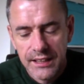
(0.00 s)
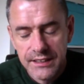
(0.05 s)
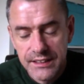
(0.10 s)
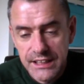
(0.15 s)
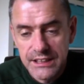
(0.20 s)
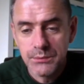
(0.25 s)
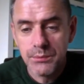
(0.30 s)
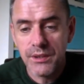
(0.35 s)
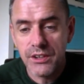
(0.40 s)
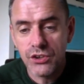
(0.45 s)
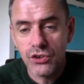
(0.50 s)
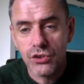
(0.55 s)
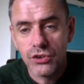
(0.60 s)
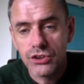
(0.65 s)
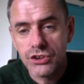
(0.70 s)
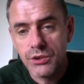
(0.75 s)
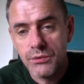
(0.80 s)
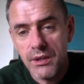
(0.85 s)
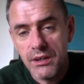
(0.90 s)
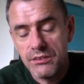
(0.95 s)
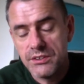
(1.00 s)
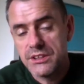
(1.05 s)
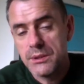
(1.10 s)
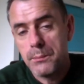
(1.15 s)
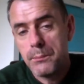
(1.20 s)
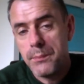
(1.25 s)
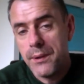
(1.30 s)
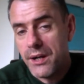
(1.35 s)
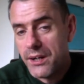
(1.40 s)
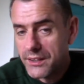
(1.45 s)
This will, of course, go out as
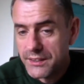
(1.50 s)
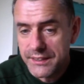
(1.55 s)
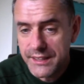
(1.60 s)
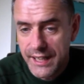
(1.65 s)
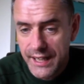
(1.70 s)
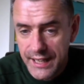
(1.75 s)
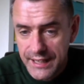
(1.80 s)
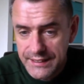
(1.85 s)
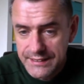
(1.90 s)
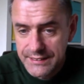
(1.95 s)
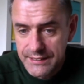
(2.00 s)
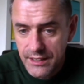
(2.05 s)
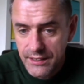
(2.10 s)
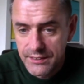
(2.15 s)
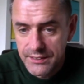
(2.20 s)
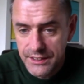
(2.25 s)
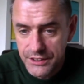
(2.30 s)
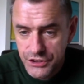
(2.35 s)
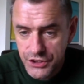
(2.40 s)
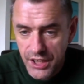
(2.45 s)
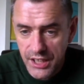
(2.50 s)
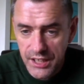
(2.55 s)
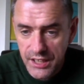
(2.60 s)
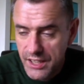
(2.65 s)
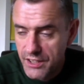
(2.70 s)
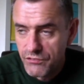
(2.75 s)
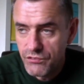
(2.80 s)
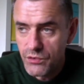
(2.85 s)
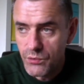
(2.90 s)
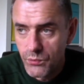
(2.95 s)
a podcast on the
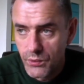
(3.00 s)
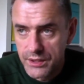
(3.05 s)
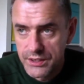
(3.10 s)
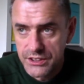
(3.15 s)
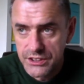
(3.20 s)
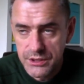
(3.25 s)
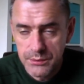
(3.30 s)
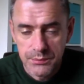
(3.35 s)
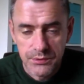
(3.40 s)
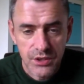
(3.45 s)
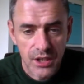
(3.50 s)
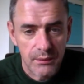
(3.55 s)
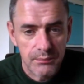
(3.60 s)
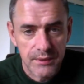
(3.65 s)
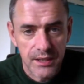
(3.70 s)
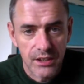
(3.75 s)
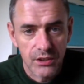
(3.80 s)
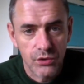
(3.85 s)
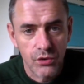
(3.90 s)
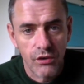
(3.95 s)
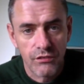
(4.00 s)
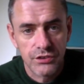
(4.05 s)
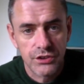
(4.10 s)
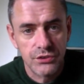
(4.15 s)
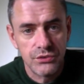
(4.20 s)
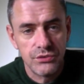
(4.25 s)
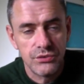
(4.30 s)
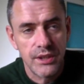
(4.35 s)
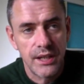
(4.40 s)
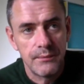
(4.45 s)
channel. If you want to subscribe there, go over
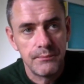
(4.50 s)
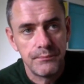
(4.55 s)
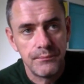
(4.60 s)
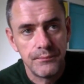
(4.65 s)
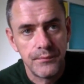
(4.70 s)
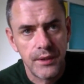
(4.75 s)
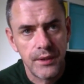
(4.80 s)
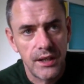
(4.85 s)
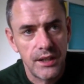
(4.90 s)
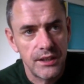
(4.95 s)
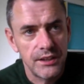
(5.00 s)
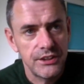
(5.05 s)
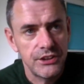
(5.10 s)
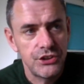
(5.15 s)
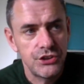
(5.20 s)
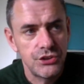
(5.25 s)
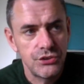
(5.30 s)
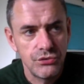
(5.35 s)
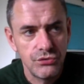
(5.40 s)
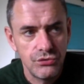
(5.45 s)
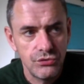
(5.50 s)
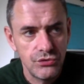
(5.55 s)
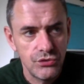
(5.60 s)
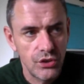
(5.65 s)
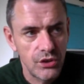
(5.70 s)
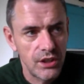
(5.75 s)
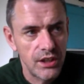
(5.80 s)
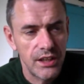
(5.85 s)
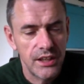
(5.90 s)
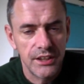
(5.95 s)
to iTunes,
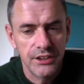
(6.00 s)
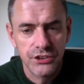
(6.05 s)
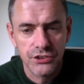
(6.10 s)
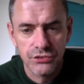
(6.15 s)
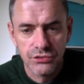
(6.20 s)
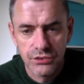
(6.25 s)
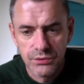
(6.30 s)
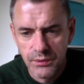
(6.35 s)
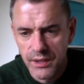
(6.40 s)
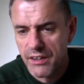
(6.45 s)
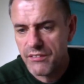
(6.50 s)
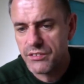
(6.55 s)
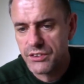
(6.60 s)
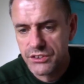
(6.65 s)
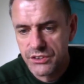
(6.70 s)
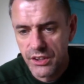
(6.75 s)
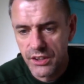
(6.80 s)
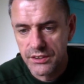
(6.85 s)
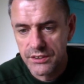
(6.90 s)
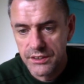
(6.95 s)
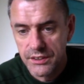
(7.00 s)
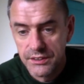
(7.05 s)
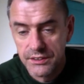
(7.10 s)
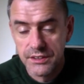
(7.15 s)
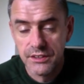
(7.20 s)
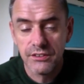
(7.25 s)
not iTunes, whatever it's called.